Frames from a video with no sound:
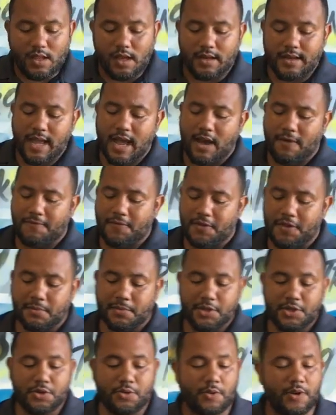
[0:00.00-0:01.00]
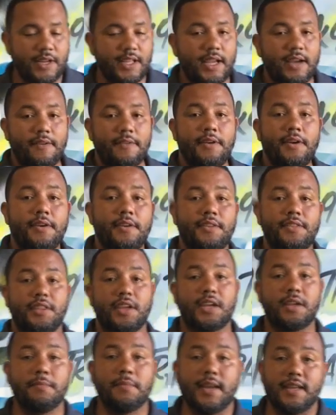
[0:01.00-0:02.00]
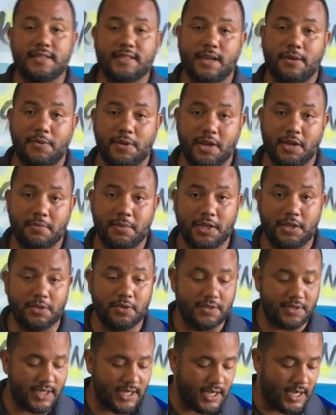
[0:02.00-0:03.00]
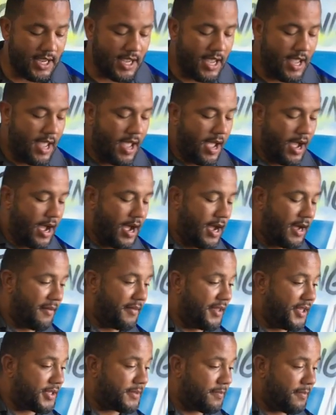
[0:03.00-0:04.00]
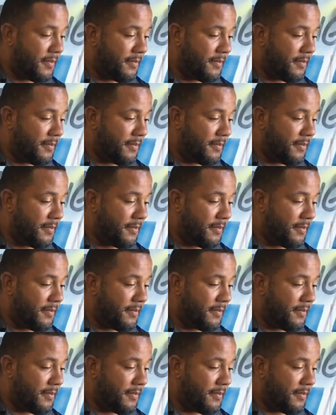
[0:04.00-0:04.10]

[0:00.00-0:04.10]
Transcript: Now, for the majority of the commands that we're going to be using, this